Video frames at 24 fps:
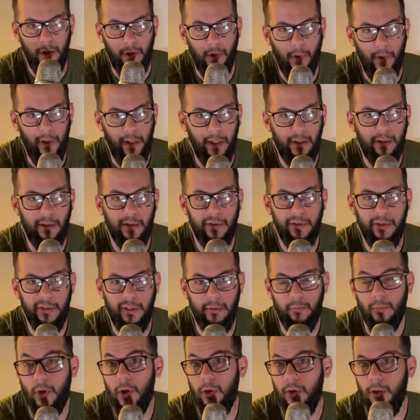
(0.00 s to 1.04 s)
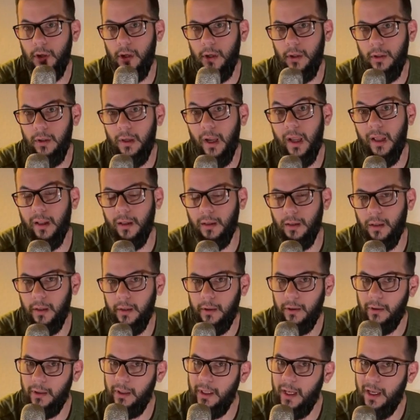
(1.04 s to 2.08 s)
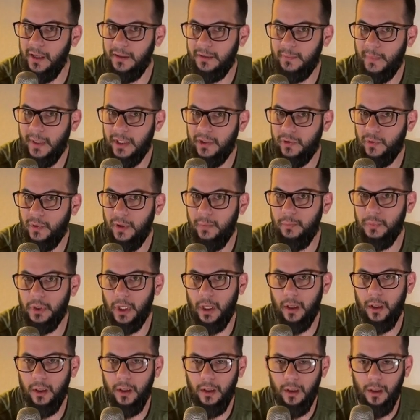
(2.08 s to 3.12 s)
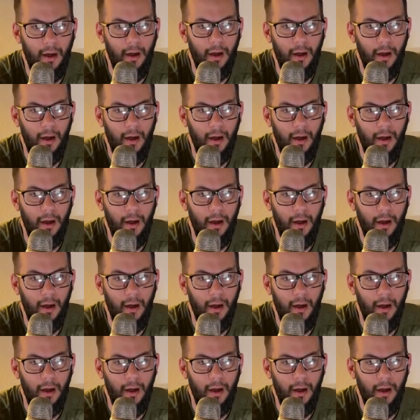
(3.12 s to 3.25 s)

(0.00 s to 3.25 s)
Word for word: going into sleep mode, and it literally has my script on it.